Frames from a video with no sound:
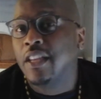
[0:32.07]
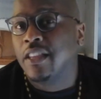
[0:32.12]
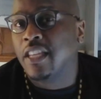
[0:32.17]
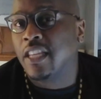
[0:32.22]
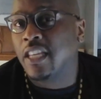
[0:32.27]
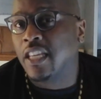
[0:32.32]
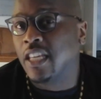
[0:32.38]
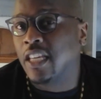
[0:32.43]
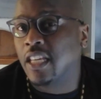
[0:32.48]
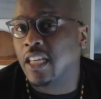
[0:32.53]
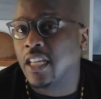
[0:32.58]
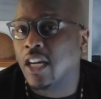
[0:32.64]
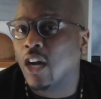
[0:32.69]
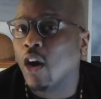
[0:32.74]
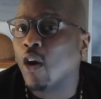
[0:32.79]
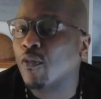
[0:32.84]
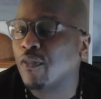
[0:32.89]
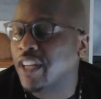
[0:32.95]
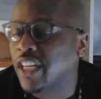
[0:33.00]
the
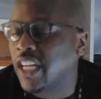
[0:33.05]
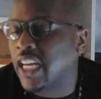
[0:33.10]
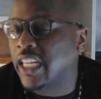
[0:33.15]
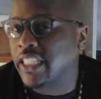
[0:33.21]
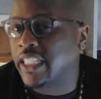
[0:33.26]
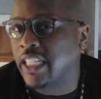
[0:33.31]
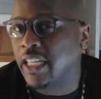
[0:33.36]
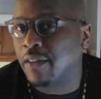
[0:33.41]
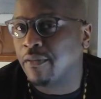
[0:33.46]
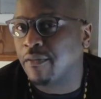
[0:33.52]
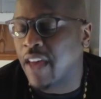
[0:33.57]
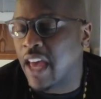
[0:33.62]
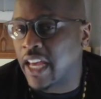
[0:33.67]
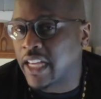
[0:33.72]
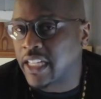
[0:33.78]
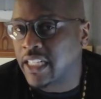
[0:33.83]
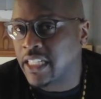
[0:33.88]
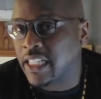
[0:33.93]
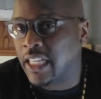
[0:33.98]
COVID-19
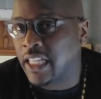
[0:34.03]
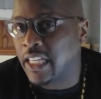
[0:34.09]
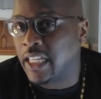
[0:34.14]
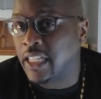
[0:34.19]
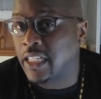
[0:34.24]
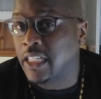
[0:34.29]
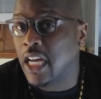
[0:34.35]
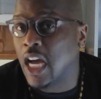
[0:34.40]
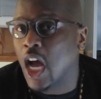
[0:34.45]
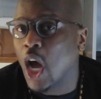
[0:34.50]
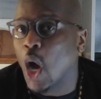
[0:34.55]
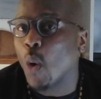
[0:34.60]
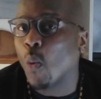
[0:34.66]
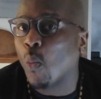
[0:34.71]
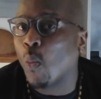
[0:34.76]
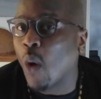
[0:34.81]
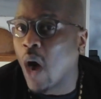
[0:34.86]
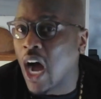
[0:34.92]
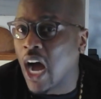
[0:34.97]
vaccine?
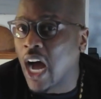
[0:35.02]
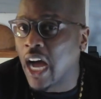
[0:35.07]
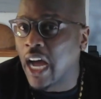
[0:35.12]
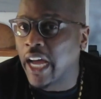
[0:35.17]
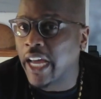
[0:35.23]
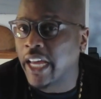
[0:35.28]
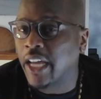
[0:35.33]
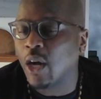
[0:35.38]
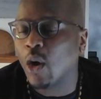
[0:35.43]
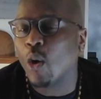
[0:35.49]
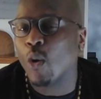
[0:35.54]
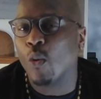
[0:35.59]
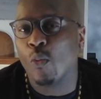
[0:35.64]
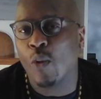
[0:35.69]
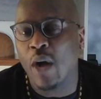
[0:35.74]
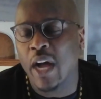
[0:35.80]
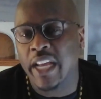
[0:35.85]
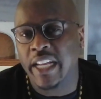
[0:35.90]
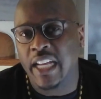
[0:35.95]
Why or
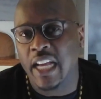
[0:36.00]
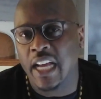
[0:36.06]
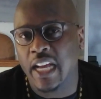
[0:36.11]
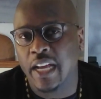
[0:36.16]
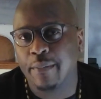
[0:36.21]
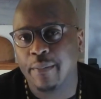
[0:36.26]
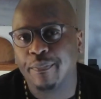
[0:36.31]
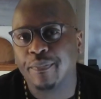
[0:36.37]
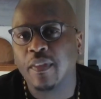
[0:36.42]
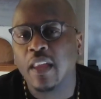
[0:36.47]
why not?